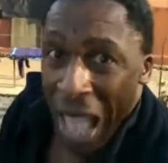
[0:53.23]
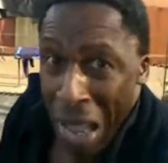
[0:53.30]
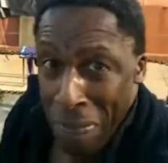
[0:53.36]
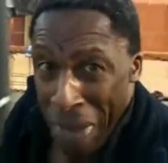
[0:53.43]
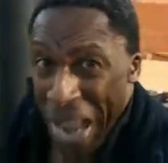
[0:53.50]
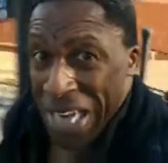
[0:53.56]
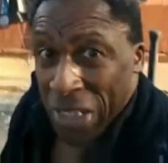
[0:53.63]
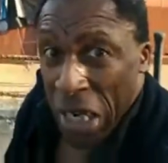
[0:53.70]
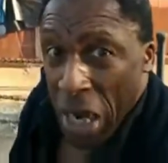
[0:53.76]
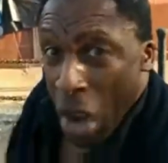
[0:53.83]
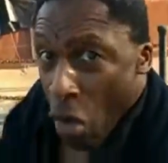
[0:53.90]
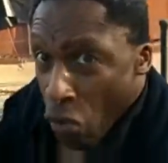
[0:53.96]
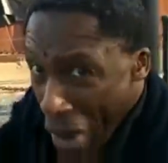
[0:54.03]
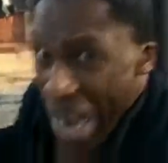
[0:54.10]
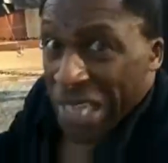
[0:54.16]
Amazing.
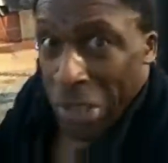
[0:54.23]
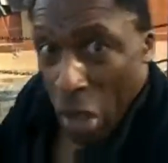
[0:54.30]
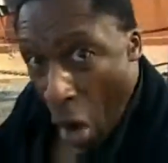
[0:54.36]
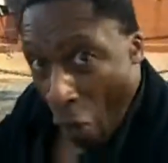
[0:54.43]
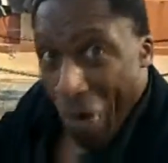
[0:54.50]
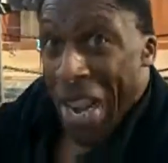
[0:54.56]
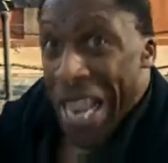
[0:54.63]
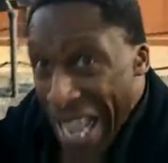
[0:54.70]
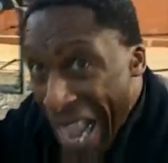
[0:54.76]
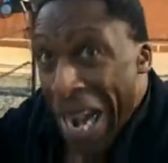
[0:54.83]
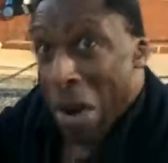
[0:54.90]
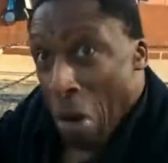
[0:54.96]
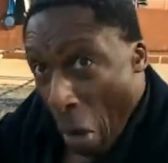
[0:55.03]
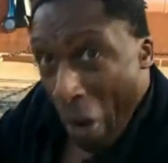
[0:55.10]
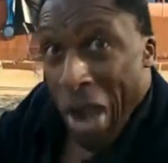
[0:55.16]
Red lorry,
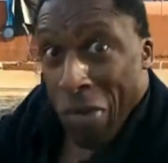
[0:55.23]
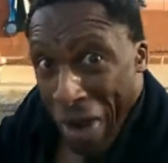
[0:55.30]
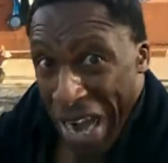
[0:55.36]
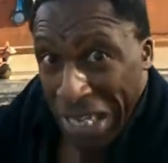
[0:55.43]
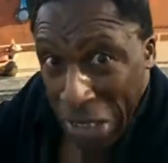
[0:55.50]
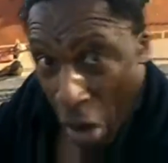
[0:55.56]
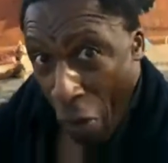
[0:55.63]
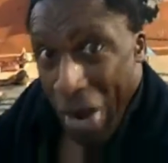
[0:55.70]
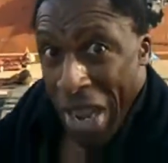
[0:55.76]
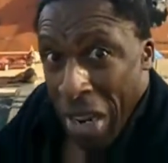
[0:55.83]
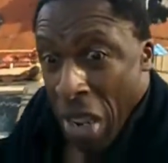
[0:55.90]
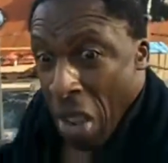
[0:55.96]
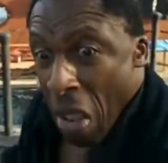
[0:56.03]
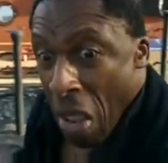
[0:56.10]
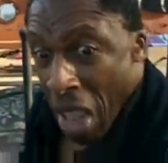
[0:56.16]
yellow lorry, red lorry.